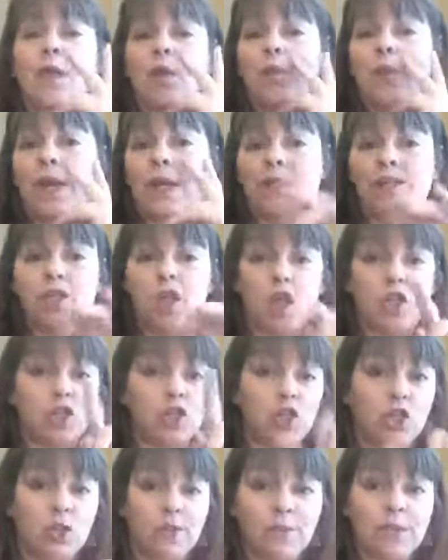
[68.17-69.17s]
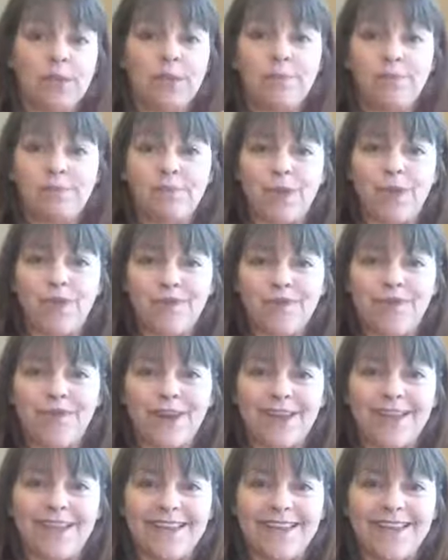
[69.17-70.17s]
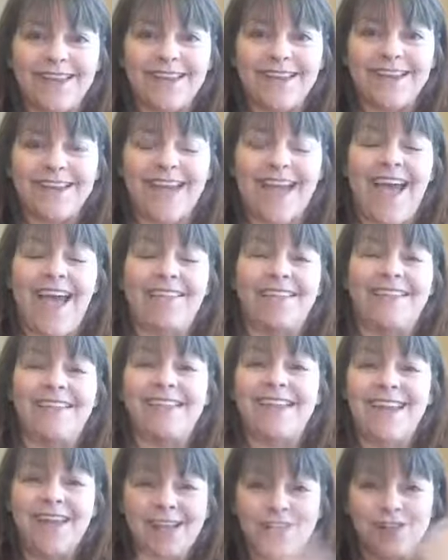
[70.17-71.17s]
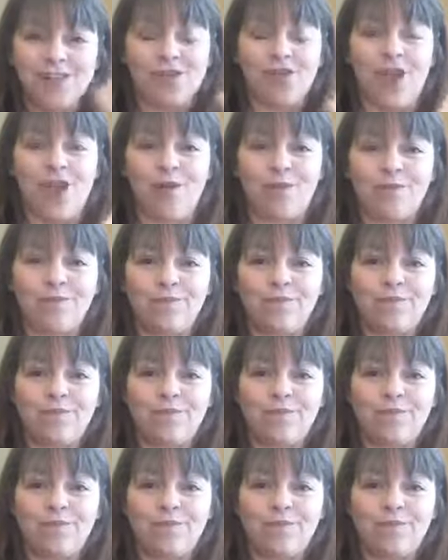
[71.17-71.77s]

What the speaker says: When I saw Judy barefooting on the Today Show,